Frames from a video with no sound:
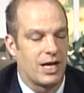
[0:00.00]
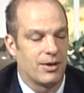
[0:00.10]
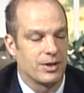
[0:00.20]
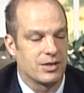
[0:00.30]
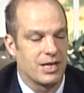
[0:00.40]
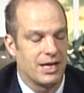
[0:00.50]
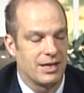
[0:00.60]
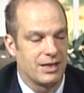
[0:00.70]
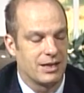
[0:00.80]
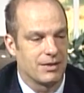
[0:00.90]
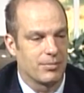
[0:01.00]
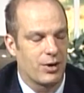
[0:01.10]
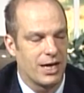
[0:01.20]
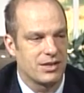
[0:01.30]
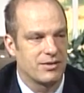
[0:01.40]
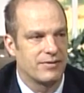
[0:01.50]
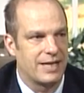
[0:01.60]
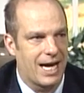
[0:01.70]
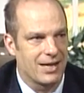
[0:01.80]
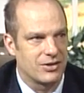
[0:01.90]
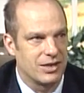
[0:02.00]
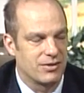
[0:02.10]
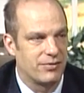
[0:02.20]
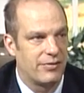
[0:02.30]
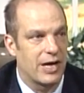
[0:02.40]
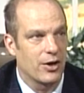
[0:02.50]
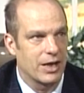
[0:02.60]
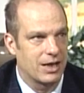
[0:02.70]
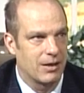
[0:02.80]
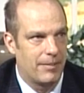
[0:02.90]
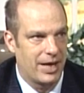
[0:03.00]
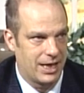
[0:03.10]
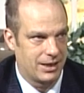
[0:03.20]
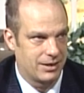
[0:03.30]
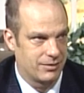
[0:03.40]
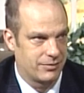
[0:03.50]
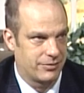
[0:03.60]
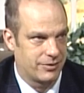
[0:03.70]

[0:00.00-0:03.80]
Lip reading: I would say that the price of gas is very competitive.